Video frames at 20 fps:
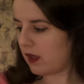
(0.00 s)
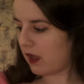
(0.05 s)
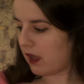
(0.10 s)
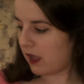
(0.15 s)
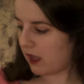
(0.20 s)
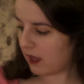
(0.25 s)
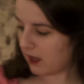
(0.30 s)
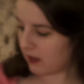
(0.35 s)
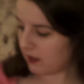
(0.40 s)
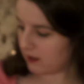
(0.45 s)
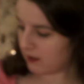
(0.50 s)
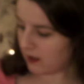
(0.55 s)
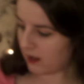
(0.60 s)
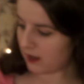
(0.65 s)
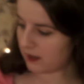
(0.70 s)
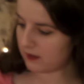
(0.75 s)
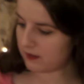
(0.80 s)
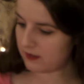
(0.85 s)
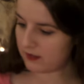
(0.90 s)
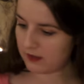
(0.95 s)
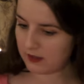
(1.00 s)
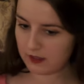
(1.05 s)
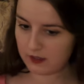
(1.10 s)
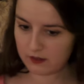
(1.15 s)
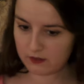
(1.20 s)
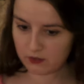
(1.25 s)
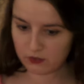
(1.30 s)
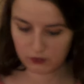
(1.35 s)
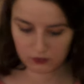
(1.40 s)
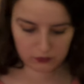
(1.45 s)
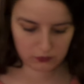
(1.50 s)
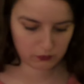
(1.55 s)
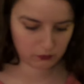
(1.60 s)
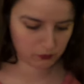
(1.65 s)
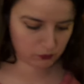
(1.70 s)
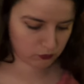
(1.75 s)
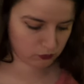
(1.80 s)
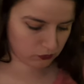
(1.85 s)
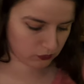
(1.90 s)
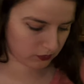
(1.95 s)
and I see a certain
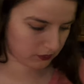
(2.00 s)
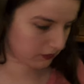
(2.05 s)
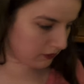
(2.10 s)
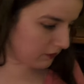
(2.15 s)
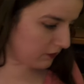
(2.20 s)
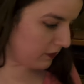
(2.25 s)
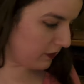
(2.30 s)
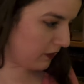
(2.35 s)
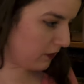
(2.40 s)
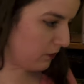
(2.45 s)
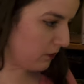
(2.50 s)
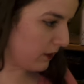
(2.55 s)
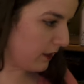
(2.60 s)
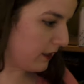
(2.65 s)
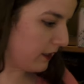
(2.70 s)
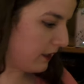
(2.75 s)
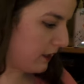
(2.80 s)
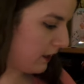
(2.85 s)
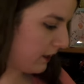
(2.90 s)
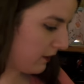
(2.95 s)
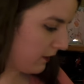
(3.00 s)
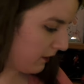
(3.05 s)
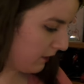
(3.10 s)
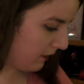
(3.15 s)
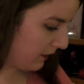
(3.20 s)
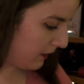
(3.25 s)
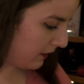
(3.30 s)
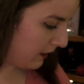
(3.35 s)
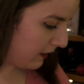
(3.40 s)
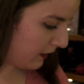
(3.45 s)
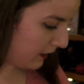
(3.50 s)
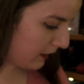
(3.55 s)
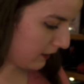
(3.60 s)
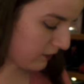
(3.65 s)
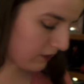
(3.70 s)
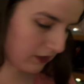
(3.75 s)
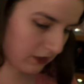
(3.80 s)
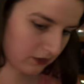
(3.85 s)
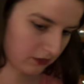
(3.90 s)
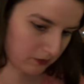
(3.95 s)
royalty right here.
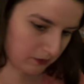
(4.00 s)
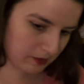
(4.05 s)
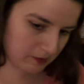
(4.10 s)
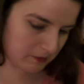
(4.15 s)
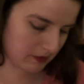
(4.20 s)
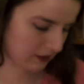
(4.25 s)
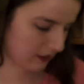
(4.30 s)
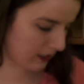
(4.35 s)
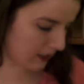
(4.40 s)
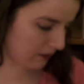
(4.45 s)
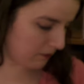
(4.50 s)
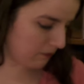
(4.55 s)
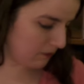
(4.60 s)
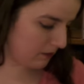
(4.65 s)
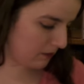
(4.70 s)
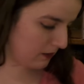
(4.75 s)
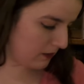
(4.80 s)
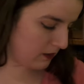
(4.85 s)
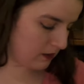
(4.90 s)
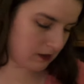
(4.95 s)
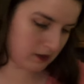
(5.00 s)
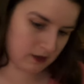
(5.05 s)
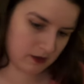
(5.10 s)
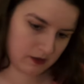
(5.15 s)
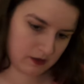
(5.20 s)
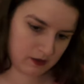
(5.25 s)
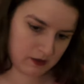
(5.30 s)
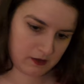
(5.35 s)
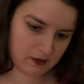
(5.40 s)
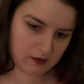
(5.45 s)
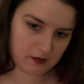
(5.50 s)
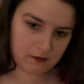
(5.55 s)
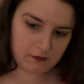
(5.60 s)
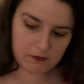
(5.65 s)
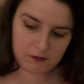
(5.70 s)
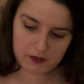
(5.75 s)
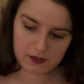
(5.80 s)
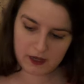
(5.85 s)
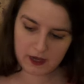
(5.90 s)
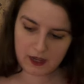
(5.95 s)
Excuse me, madame.
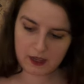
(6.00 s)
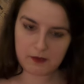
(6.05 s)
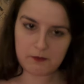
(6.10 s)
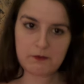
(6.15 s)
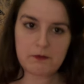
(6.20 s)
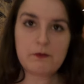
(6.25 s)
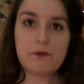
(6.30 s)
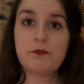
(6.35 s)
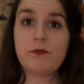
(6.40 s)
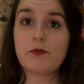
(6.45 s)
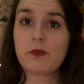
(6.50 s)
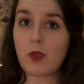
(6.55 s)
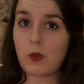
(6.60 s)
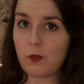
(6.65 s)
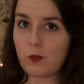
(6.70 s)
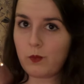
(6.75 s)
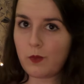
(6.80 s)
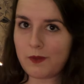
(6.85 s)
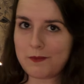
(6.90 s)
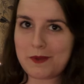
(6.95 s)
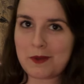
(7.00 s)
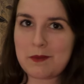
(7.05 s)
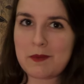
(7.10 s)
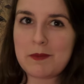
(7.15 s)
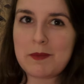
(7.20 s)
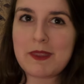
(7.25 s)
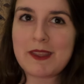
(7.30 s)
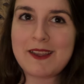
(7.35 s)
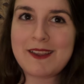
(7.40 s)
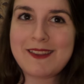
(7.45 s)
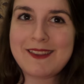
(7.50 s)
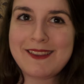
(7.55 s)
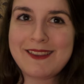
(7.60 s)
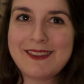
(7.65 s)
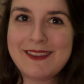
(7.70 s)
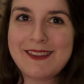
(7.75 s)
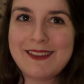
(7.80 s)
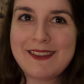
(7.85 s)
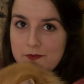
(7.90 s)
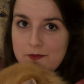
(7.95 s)
Madame, one moment, please.
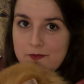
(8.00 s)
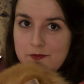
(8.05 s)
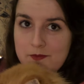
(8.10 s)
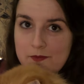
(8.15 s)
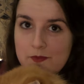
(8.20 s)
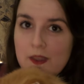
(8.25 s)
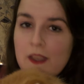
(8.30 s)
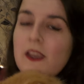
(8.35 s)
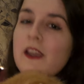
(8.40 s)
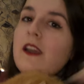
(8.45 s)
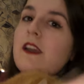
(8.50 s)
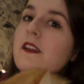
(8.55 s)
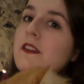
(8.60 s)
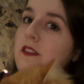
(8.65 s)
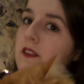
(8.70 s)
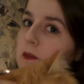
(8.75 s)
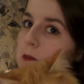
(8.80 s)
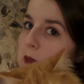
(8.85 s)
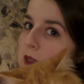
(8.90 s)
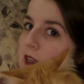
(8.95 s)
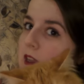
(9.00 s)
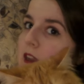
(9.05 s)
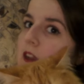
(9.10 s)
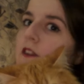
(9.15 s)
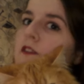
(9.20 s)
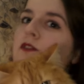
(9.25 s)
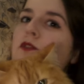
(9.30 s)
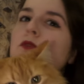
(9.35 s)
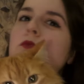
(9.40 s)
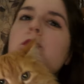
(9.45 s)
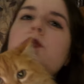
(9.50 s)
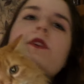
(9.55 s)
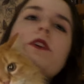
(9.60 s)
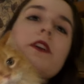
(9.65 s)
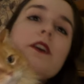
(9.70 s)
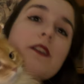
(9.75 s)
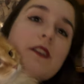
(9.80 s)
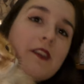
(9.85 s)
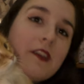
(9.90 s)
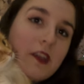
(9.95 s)
Speaking of
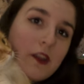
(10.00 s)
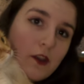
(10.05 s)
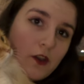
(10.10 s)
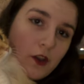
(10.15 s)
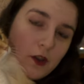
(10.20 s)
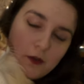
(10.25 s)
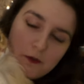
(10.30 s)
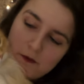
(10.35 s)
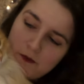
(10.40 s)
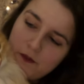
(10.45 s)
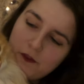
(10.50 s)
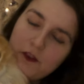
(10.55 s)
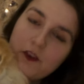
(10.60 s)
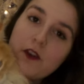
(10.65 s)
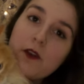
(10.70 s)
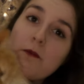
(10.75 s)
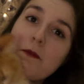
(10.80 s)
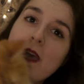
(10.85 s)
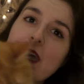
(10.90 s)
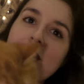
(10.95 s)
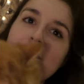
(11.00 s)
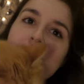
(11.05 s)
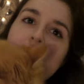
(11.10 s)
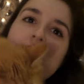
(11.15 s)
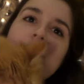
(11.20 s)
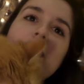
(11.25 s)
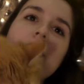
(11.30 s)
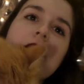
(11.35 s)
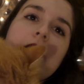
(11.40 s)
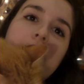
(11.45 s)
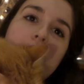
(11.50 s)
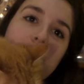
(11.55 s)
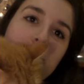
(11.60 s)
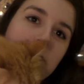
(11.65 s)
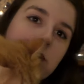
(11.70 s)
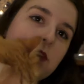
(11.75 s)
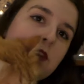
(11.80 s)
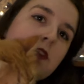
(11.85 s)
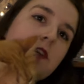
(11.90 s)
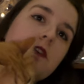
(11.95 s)
royalty, her, her Majesty has
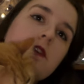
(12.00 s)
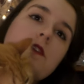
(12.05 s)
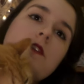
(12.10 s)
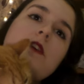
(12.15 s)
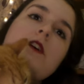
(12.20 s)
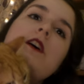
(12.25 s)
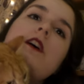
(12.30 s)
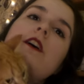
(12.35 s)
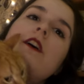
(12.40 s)
returned.